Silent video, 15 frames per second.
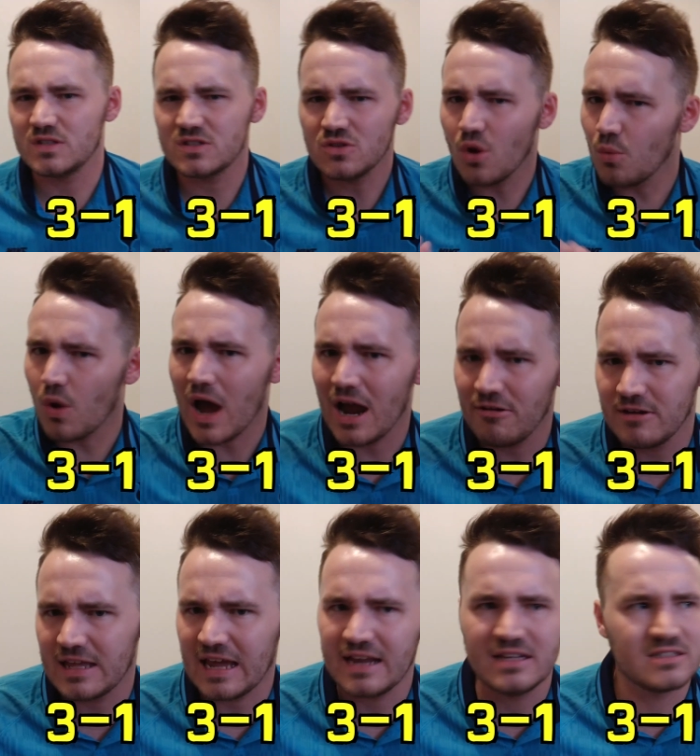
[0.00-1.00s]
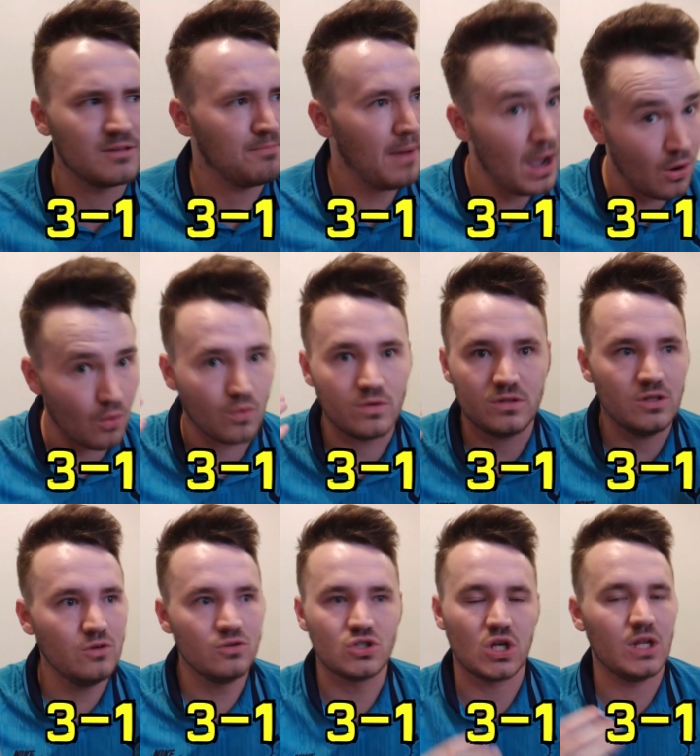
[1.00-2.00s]
It's not what Harry Kane's about.
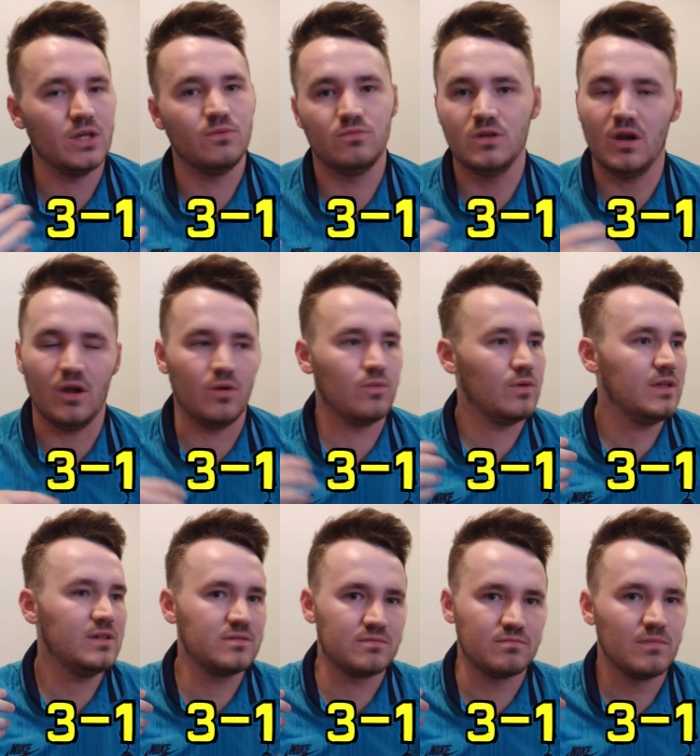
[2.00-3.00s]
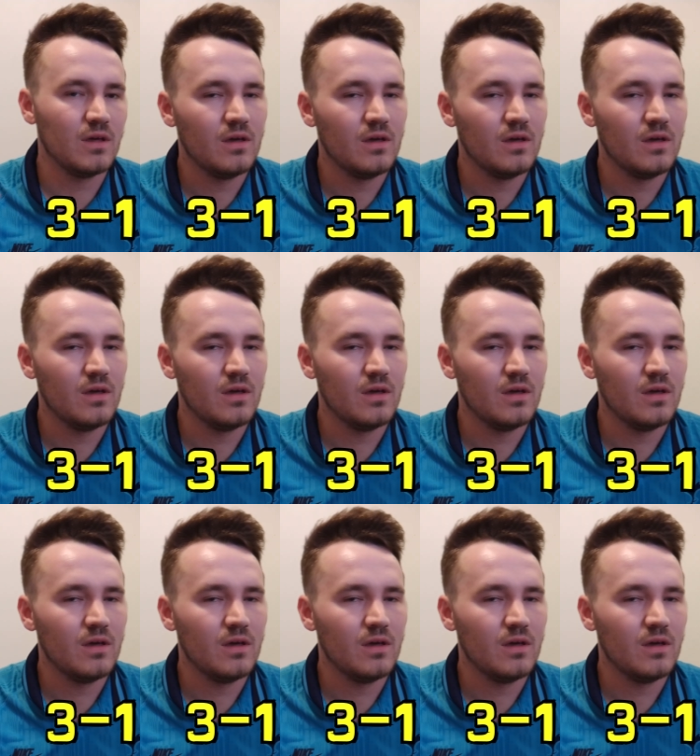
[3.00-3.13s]
Usually, you know, he's,